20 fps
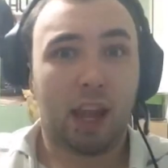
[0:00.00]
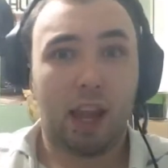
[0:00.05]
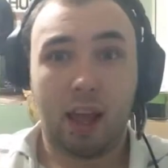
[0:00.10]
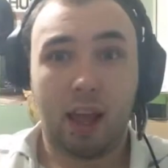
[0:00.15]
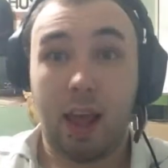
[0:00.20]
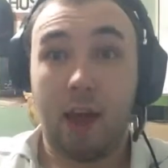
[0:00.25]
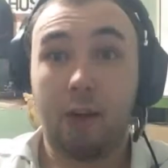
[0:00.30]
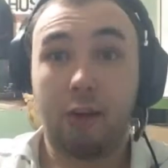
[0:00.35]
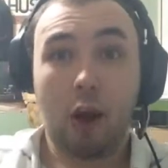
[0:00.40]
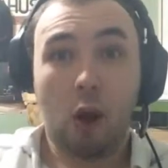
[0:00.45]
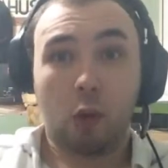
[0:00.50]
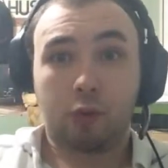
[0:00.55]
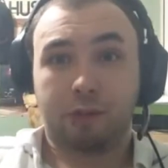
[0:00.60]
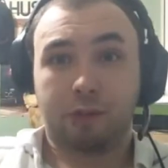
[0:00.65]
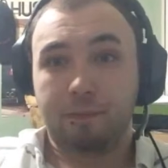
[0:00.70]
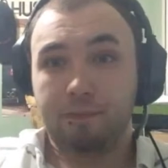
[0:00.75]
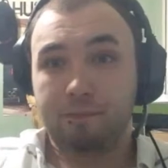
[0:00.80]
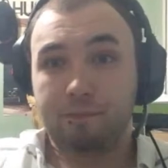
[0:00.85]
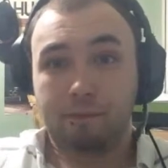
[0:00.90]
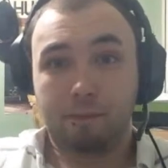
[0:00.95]
Here he goes,
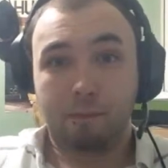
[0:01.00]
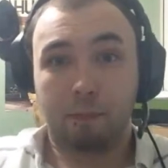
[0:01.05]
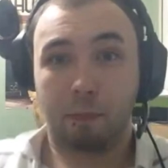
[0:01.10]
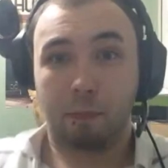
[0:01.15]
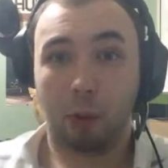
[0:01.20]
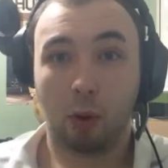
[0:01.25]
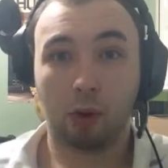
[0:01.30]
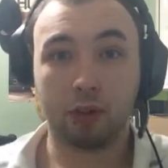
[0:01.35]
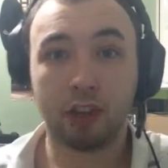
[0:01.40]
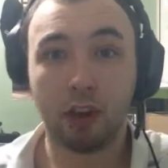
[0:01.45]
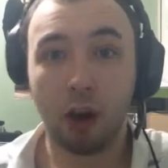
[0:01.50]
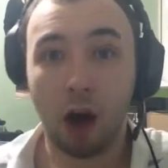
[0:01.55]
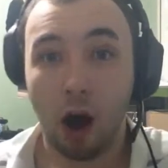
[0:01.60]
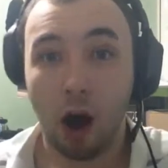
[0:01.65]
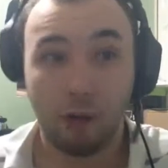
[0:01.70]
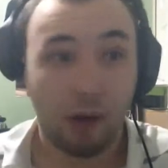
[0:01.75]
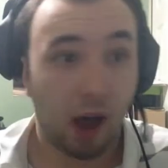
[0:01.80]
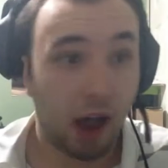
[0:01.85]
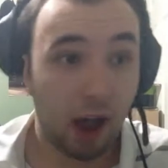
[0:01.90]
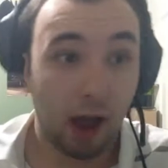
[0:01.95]
bolting
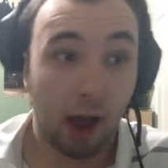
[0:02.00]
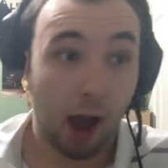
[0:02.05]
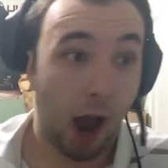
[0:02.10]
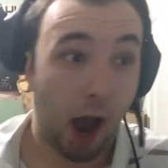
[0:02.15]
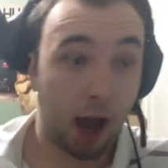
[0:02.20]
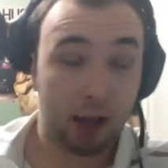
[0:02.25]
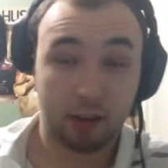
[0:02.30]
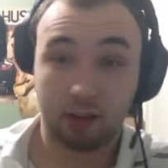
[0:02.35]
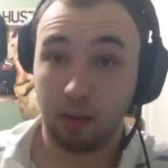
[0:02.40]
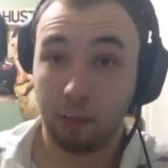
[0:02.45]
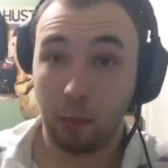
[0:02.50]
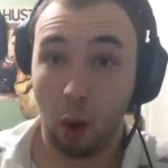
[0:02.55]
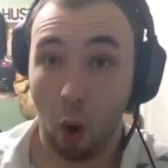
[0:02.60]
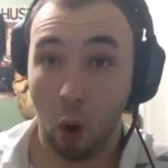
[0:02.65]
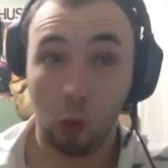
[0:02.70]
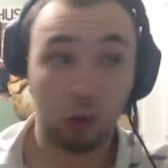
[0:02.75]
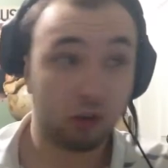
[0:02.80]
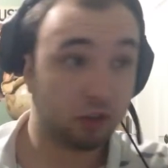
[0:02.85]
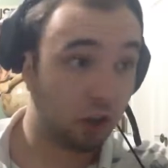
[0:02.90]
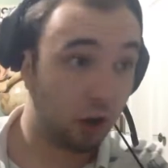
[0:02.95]
off, I
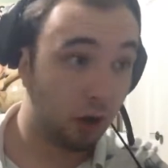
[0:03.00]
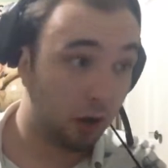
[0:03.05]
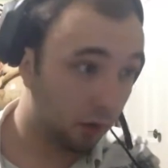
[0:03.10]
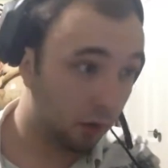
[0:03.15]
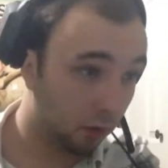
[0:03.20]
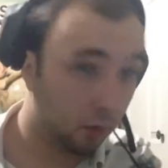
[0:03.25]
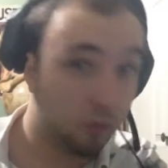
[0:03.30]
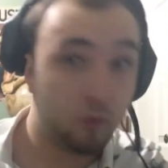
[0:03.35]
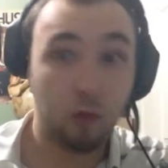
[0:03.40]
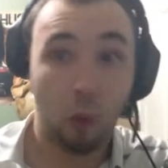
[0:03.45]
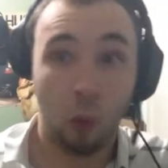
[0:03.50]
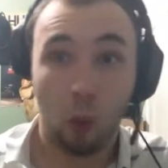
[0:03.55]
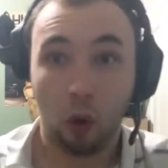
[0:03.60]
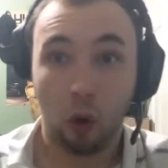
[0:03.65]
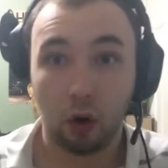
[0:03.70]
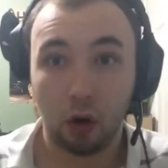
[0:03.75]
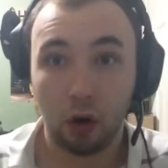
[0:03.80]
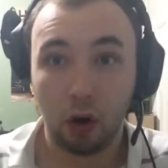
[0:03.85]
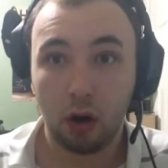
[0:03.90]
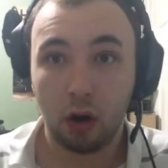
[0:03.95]
suppose,
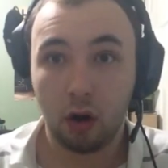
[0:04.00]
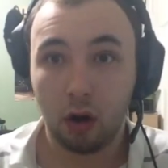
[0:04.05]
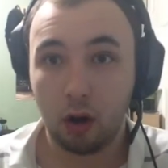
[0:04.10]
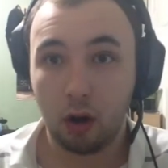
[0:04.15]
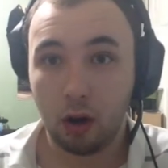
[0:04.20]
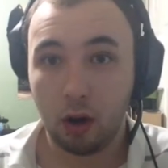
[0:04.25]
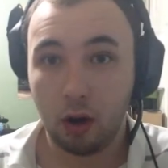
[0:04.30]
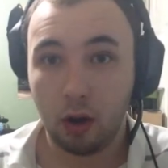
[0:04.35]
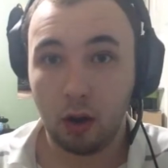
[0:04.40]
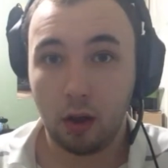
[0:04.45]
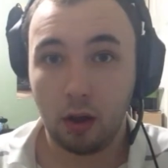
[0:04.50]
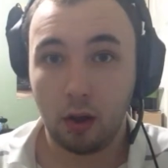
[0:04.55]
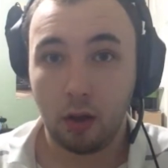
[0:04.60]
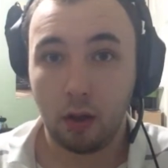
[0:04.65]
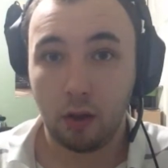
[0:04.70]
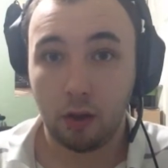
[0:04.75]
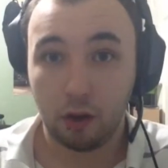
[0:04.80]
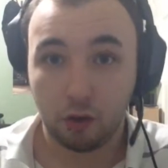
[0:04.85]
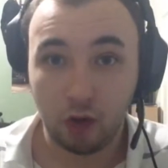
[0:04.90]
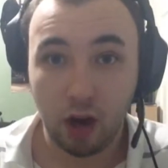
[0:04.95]
for
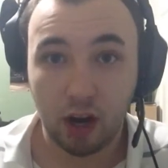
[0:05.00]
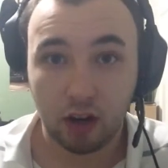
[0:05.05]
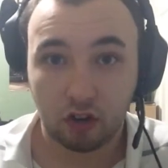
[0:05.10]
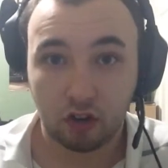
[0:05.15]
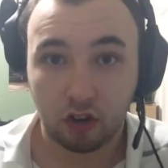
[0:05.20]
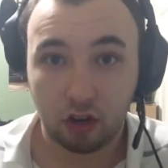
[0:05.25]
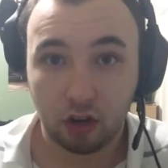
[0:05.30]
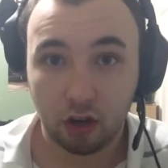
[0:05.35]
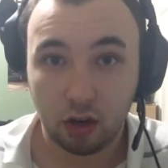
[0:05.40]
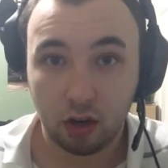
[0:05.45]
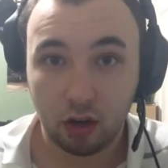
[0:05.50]
the trench.